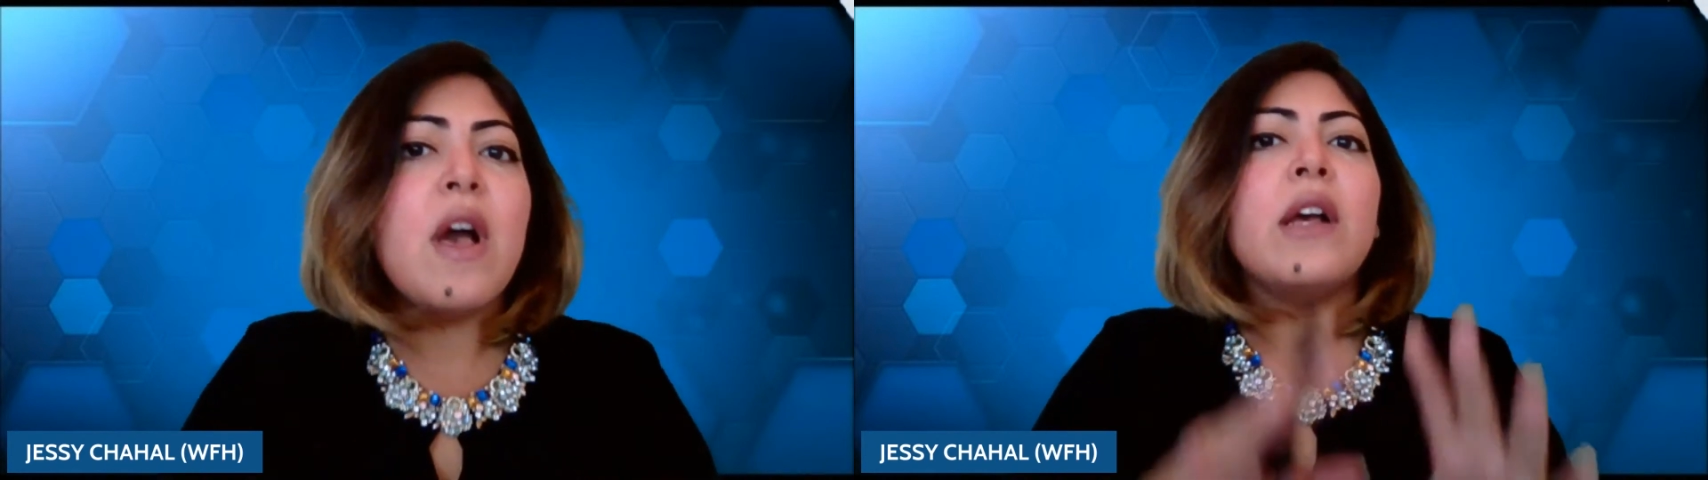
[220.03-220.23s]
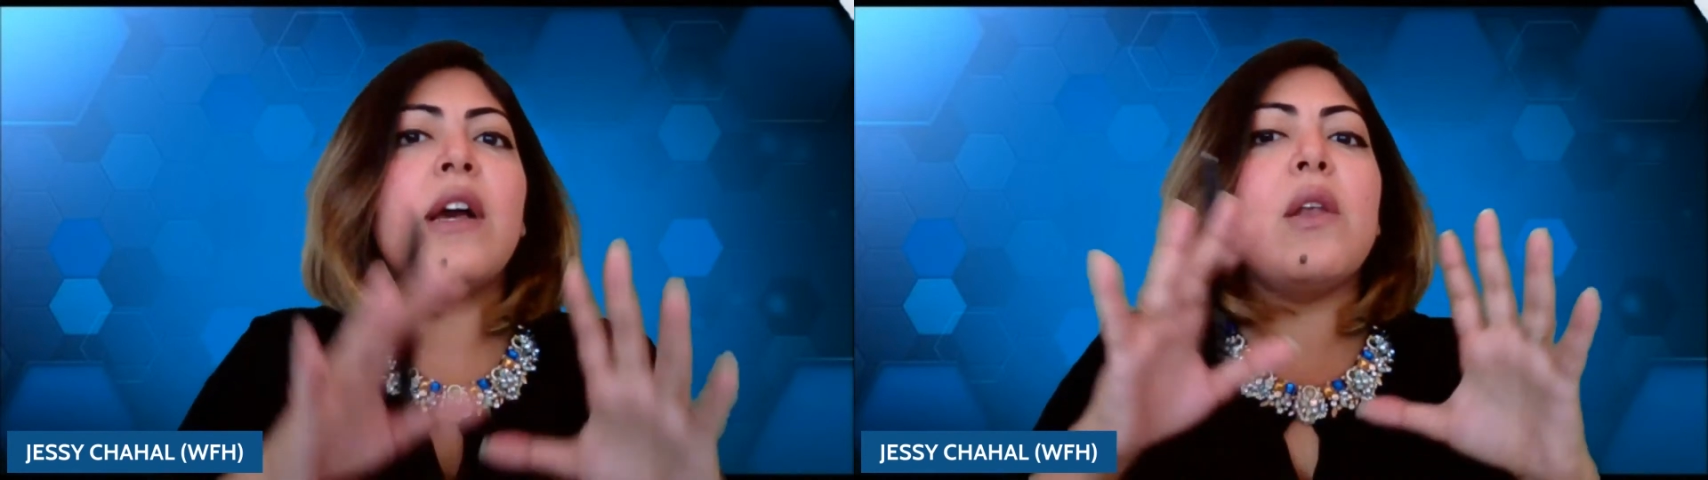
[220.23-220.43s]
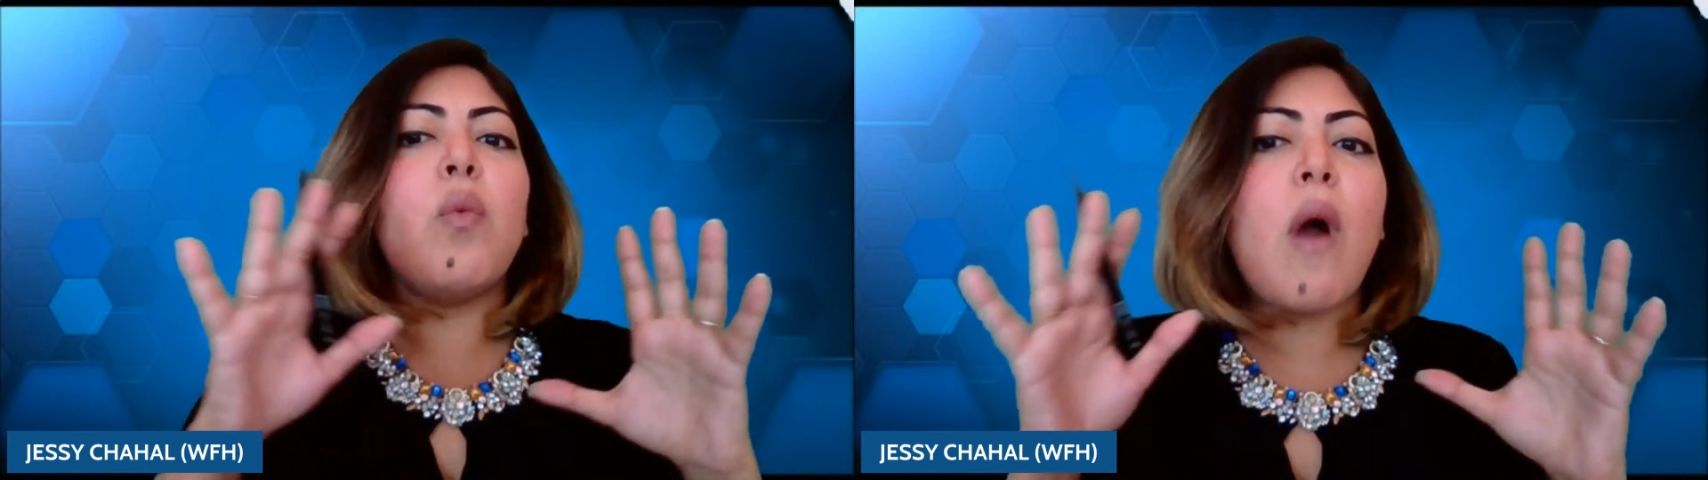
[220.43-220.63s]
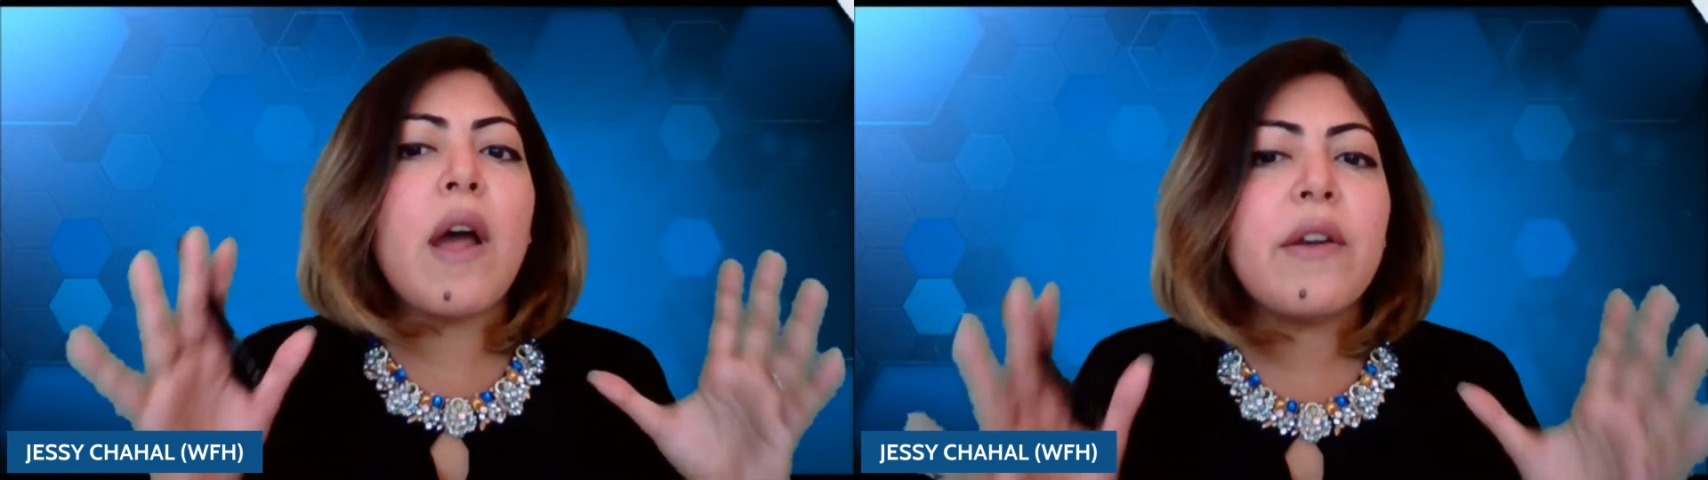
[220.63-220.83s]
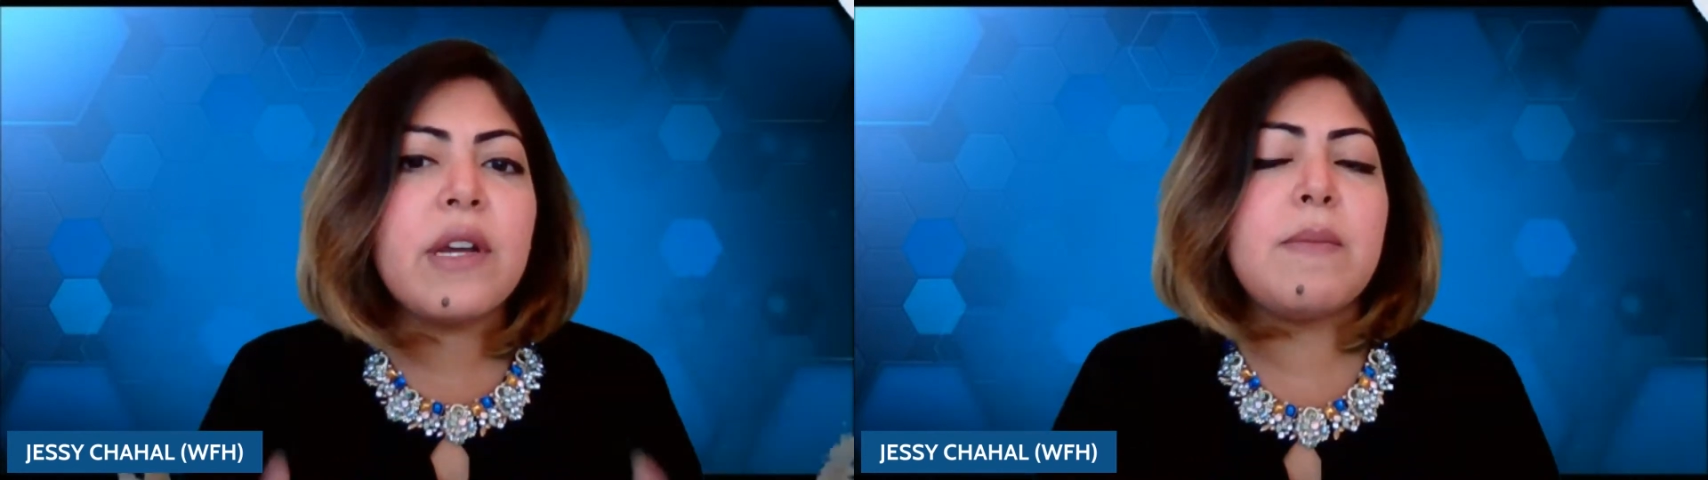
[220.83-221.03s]

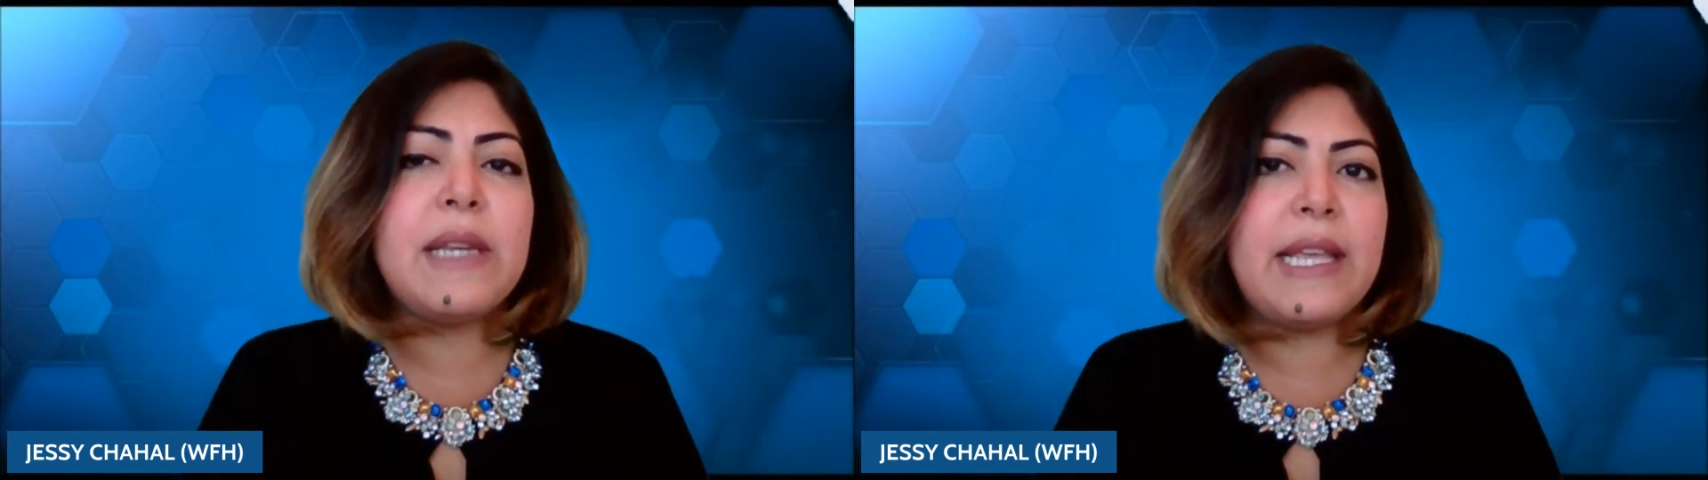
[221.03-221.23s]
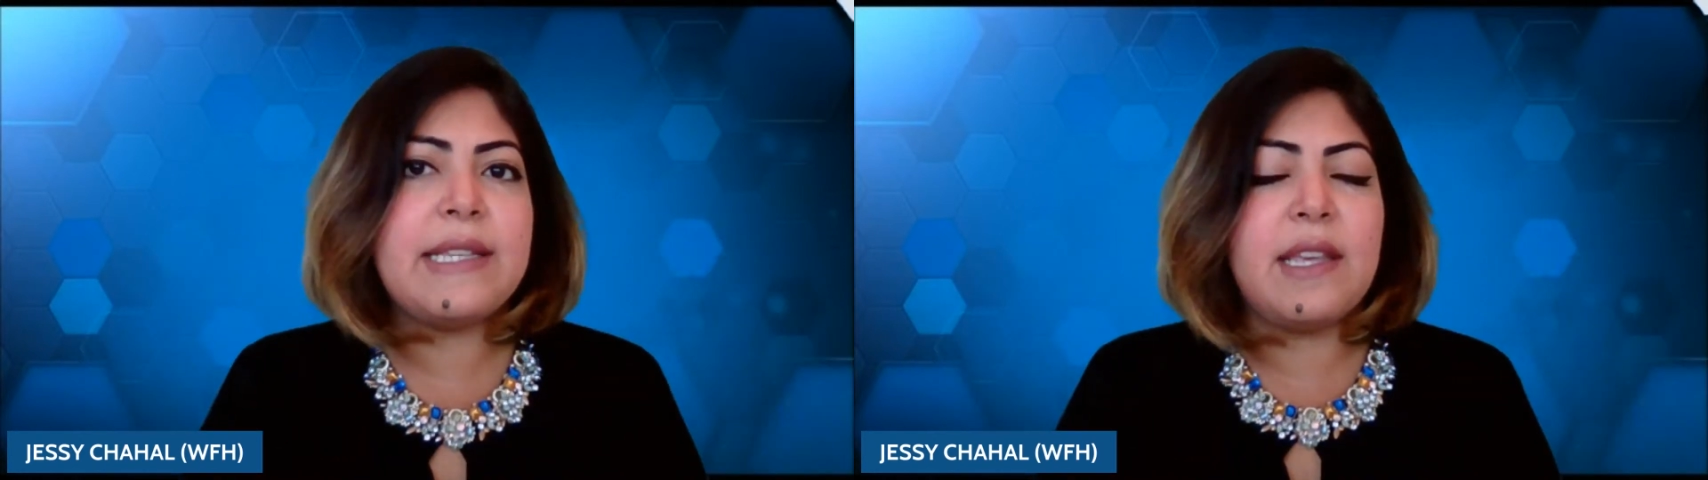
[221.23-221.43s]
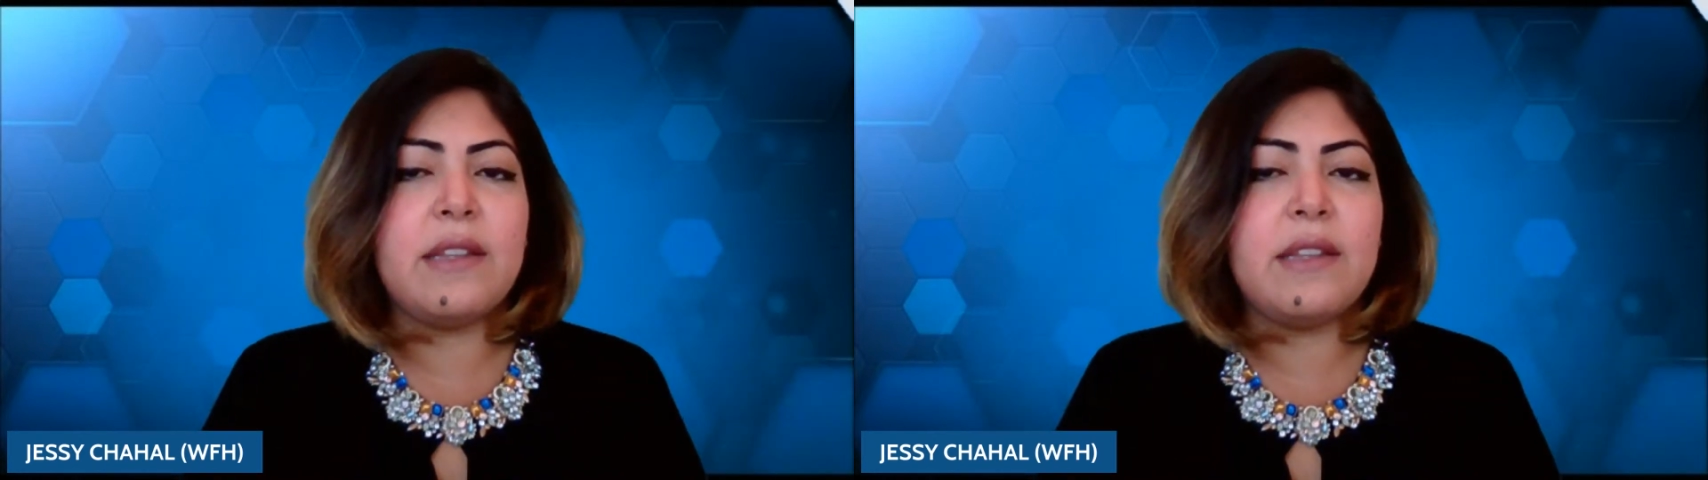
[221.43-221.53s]
Keluarga Malaysia,